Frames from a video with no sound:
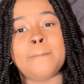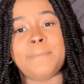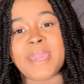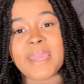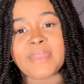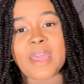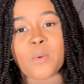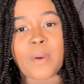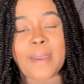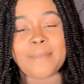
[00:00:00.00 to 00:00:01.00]
being
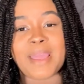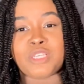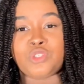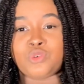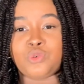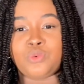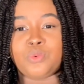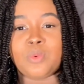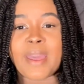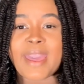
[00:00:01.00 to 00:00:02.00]
that way makes
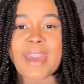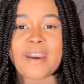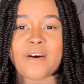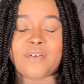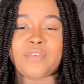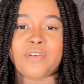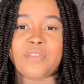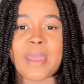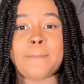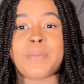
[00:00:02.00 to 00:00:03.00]
you have
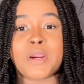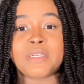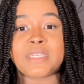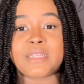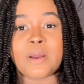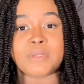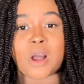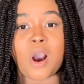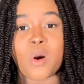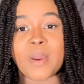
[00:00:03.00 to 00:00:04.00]
that person that was
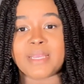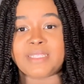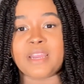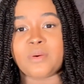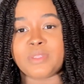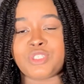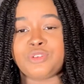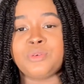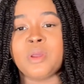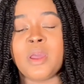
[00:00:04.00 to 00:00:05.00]
always there with
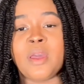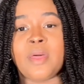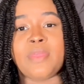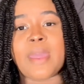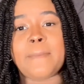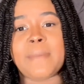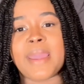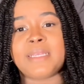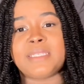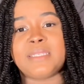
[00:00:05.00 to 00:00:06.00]
you. That
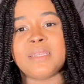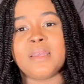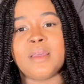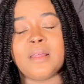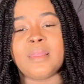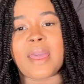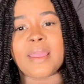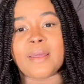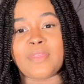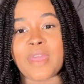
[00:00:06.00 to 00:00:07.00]
makes,
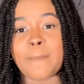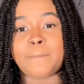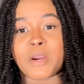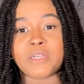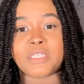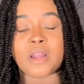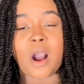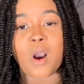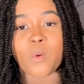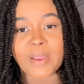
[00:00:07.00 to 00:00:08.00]
like, that person
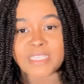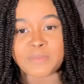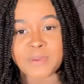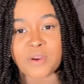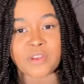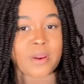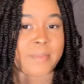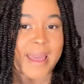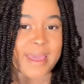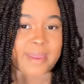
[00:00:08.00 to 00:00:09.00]
always be on your
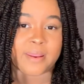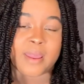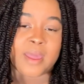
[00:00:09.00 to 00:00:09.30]
mind.